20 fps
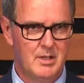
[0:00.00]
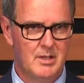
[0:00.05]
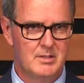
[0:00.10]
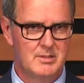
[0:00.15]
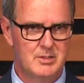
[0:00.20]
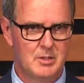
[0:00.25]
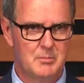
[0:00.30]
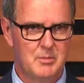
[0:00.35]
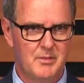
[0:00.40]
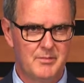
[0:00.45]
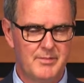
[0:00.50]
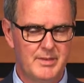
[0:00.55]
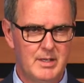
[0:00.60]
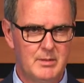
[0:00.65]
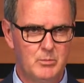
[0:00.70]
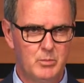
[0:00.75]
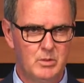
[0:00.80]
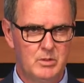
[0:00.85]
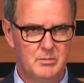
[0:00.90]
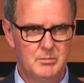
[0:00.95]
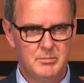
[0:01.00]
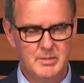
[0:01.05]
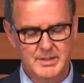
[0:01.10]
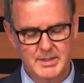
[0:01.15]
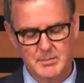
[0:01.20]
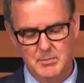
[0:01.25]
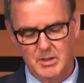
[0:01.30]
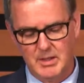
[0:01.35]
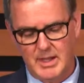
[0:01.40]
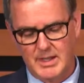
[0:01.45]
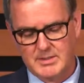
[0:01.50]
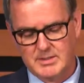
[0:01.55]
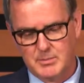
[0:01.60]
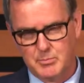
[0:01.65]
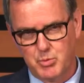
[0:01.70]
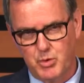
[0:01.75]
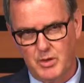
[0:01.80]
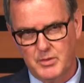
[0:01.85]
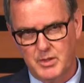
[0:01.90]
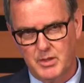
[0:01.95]
Some of them will metabolize the
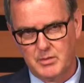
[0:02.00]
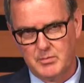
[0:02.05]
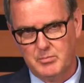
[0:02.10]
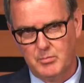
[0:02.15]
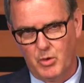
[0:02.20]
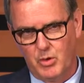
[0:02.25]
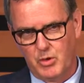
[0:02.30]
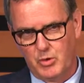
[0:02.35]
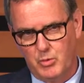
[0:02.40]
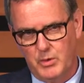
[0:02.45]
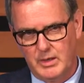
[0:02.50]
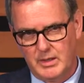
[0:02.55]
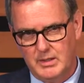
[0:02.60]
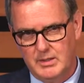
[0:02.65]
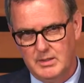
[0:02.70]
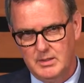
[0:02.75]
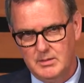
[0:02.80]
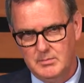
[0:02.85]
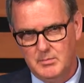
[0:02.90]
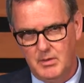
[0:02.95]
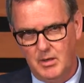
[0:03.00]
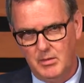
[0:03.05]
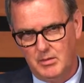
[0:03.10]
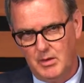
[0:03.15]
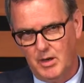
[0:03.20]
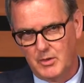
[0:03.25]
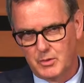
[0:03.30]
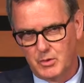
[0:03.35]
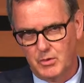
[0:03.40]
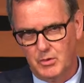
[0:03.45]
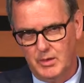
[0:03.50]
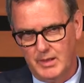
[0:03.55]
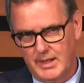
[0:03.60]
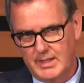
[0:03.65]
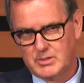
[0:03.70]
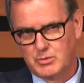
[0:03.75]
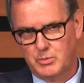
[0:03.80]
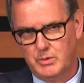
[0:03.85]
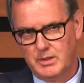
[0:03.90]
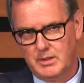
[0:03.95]
product more quickly, other
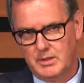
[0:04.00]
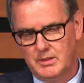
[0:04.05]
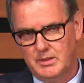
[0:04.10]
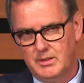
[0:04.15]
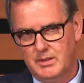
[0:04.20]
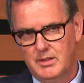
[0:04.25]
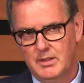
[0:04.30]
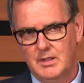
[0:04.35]
less quickly.